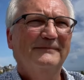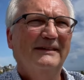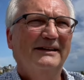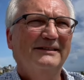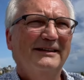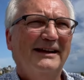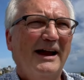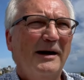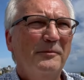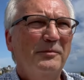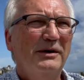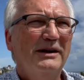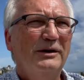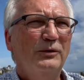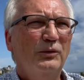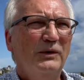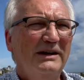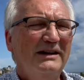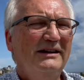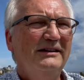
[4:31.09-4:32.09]
As a company,
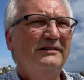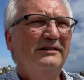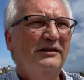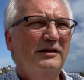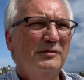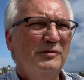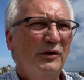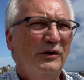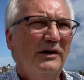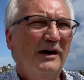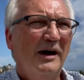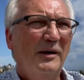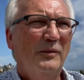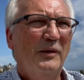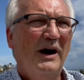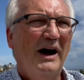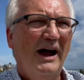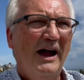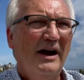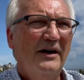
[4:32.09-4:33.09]
we need to do more and
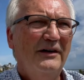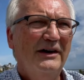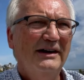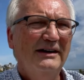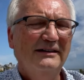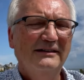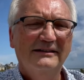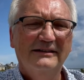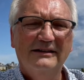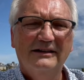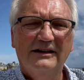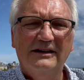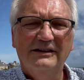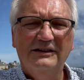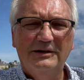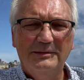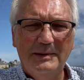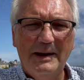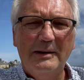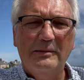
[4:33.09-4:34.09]
we're hiring
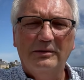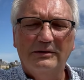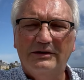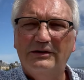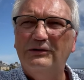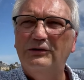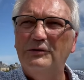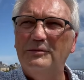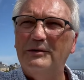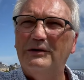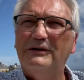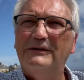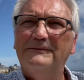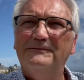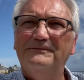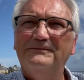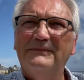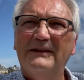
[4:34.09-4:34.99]
to be able to do more.